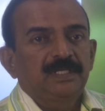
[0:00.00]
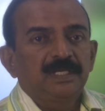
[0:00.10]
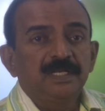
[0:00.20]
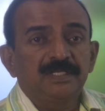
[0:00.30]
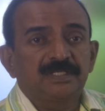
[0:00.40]

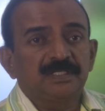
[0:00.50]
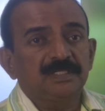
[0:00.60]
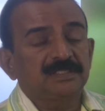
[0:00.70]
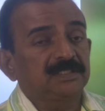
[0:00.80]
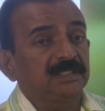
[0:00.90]

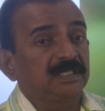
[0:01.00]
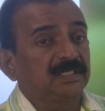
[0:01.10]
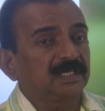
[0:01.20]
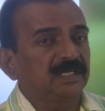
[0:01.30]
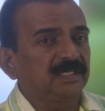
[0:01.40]
Niche's
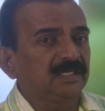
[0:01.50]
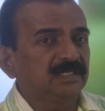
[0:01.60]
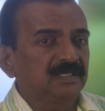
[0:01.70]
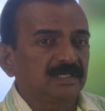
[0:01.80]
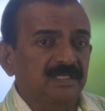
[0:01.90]
integrated
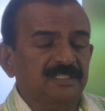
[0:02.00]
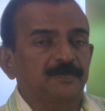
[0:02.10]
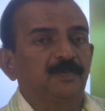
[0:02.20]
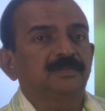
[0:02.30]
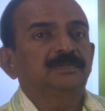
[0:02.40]

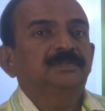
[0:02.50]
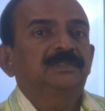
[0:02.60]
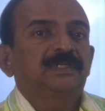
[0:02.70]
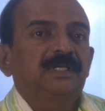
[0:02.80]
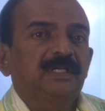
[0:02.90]
textbook,
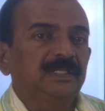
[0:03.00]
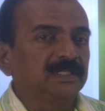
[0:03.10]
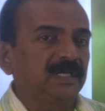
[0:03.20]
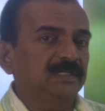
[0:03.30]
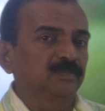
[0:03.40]
and
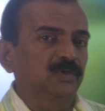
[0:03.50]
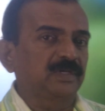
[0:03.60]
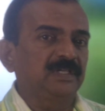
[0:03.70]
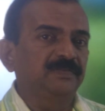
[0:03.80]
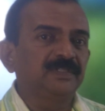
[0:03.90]
that book
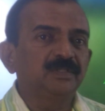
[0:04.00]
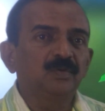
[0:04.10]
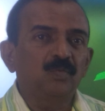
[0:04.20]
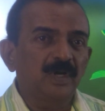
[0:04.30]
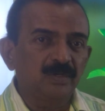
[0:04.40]
is with
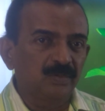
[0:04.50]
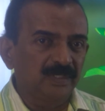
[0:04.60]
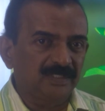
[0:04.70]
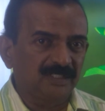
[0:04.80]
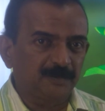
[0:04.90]

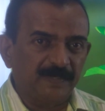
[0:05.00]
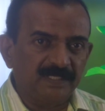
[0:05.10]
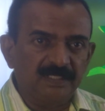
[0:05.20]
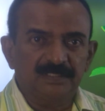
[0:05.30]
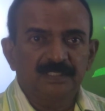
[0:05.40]
126
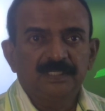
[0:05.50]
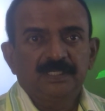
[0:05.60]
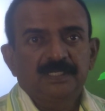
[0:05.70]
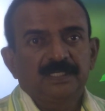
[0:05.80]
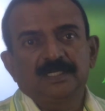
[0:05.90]
pages
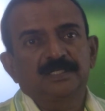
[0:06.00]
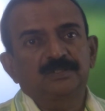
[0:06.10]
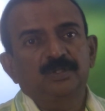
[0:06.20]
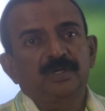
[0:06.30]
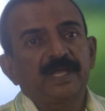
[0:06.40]
and
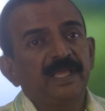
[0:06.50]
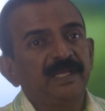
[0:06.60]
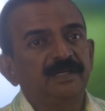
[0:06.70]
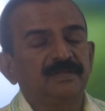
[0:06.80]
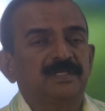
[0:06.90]
also
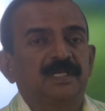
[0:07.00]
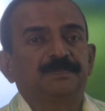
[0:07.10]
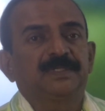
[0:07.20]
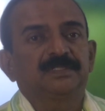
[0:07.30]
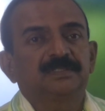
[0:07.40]
8
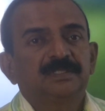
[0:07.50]
chapters.